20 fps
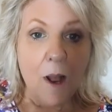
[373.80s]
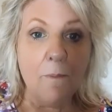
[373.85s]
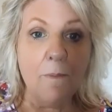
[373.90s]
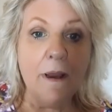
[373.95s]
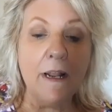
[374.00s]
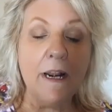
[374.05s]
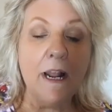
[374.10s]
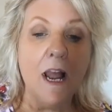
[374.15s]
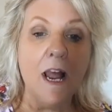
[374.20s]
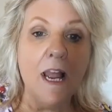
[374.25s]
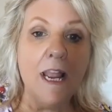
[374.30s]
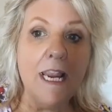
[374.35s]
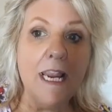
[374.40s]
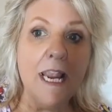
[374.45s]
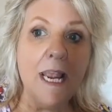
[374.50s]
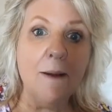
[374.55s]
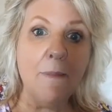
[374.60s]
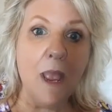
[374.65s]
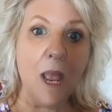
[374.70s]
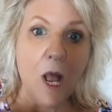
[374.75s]
But I
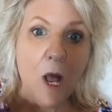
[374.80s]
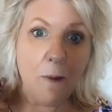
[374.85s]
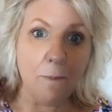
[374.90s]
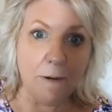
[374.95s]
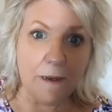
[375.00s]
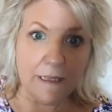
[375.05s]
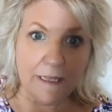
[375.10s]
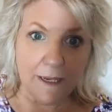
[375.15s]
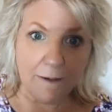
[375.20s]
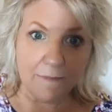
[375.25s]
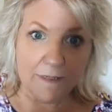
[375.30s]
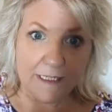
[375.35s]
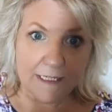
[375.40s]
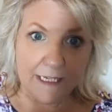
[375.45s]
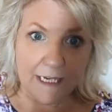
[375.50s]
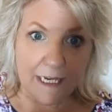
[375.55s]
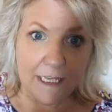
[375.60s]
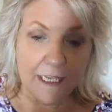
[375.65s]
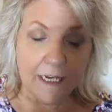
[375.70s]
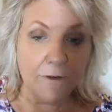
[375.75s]
am helping them
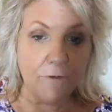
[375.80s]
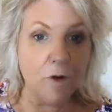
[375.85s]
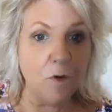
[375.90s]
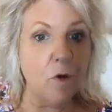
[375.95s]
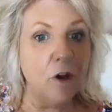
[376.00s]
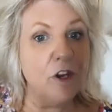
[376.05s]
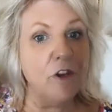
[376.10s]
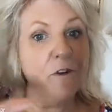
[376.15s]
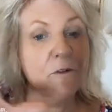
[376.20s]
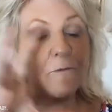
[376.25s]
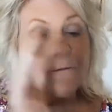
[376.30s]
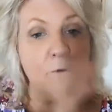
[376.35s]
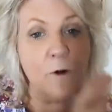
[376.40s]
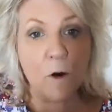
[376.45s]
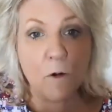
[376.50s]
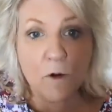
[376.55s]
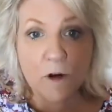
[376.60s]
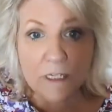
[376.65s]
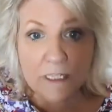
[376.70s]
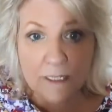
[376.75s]
see that if you want your
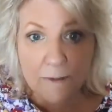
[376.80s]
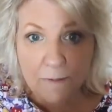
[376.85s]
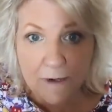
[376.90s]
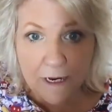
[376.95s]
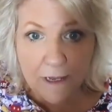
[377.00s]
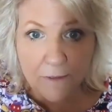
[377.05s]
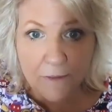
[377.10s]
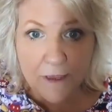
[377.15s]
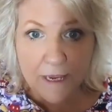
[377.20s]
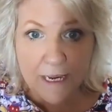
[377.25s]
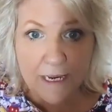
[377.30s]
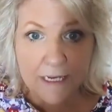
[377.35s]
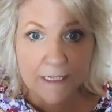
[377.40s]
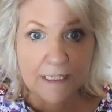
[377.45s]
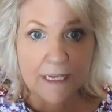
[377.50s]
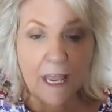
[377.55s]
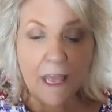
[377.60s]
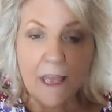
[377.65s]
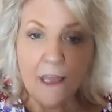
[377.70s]
focus to be on this,